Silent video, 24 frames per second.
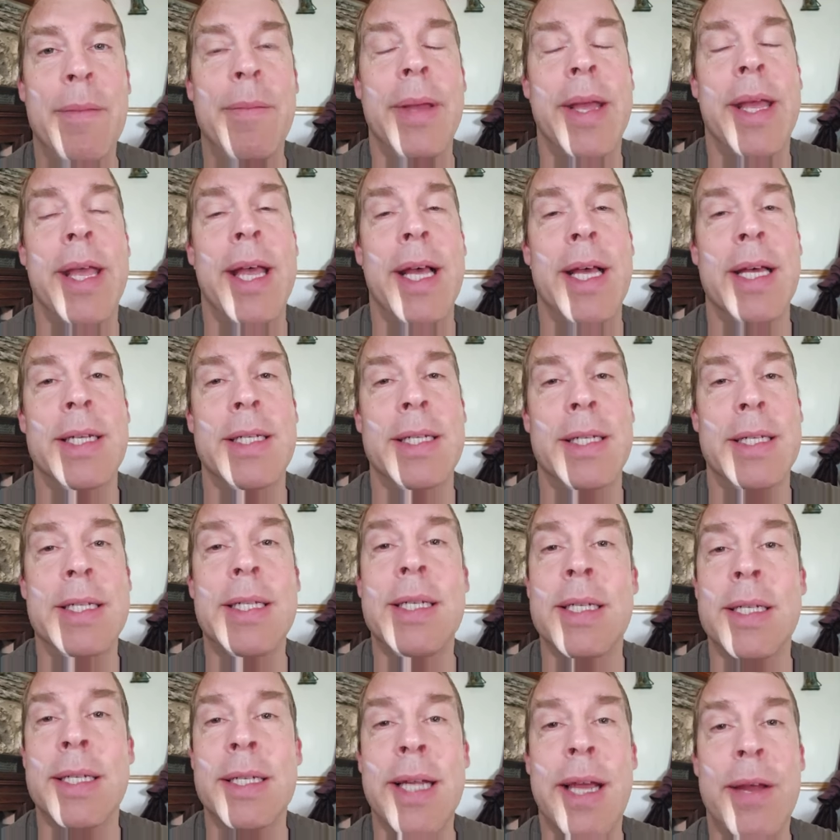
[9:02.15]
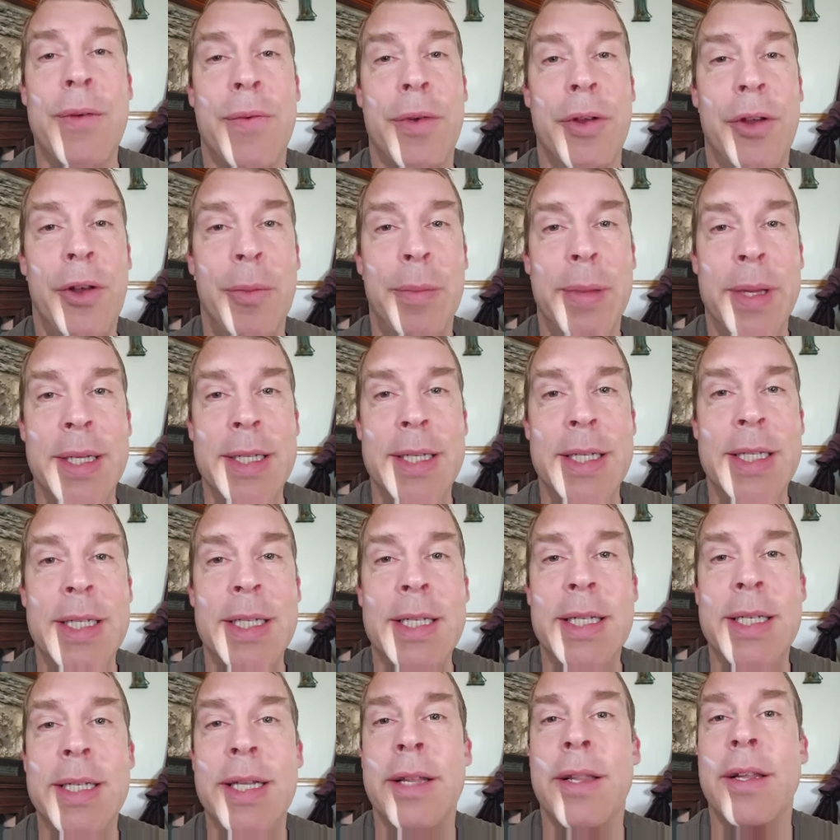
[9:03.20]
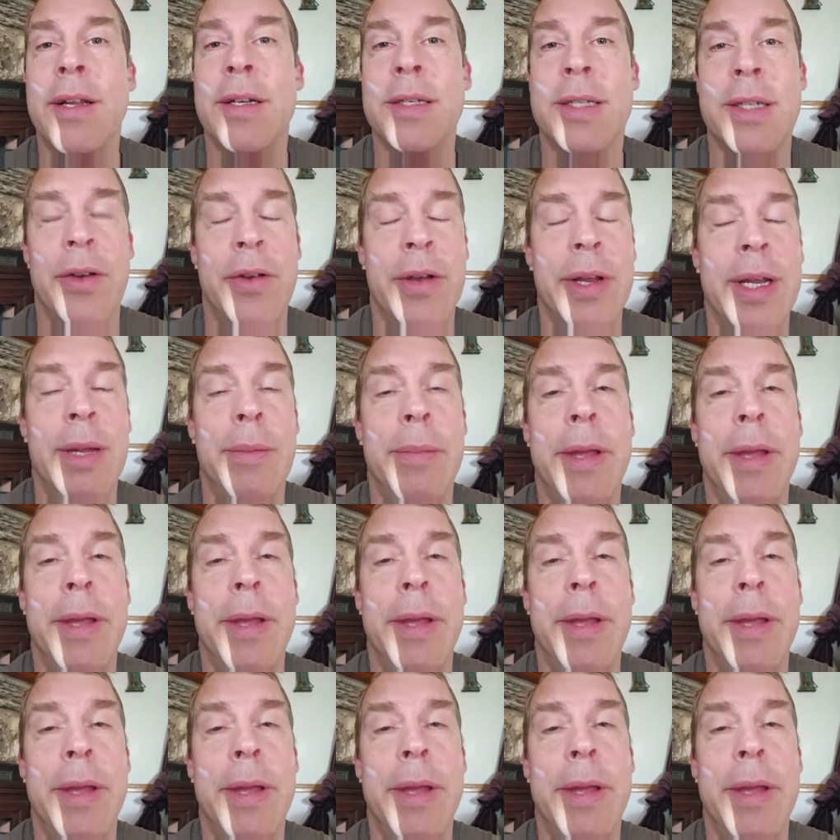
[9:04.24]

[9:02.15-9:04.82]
because this is a real business and there's going